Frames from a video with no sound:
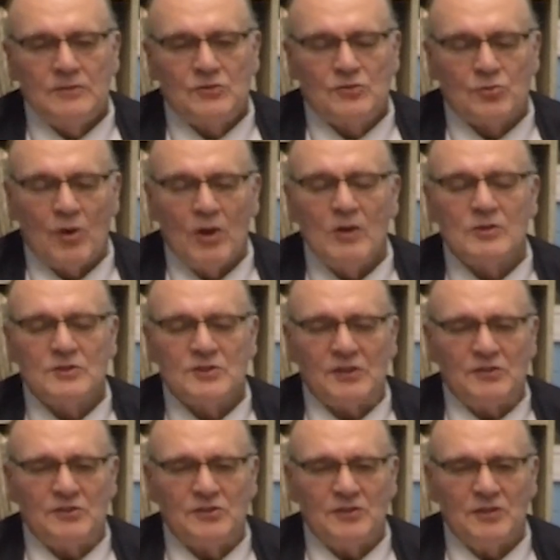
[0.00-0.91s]

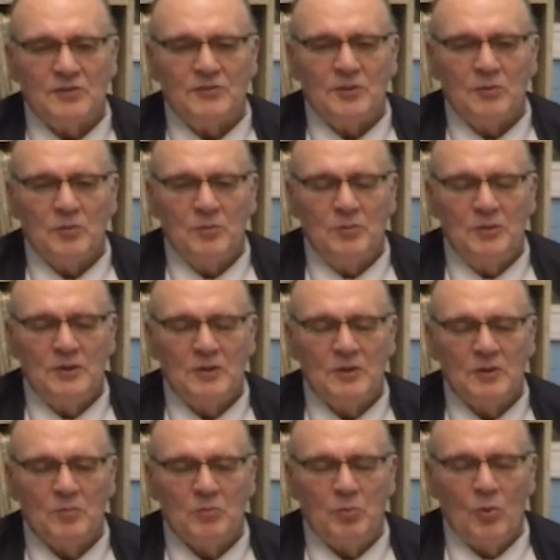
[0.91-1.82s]
drugs and stuff that were
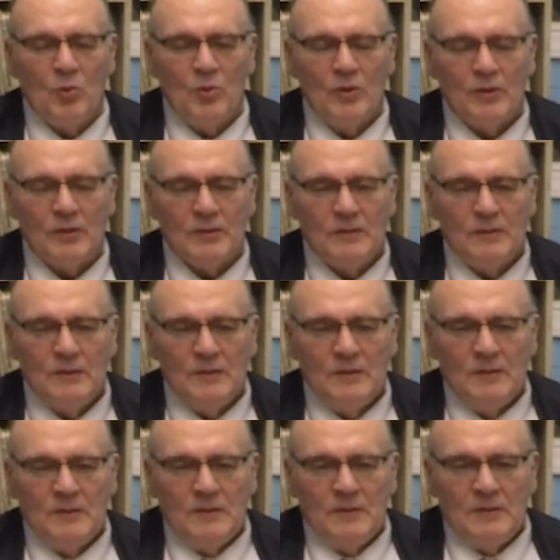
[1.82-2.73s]
being imported.
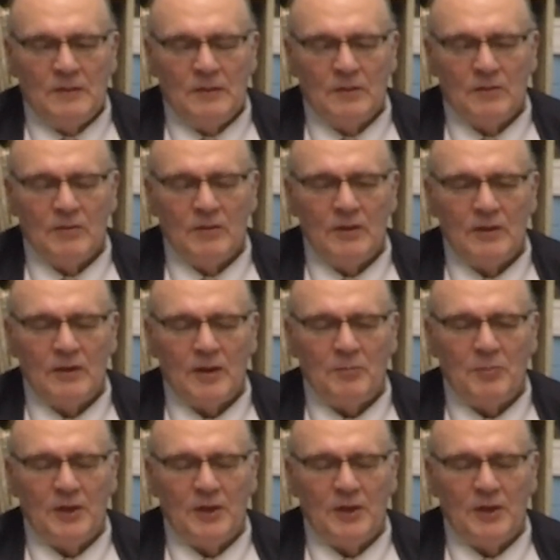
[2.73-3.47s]
And I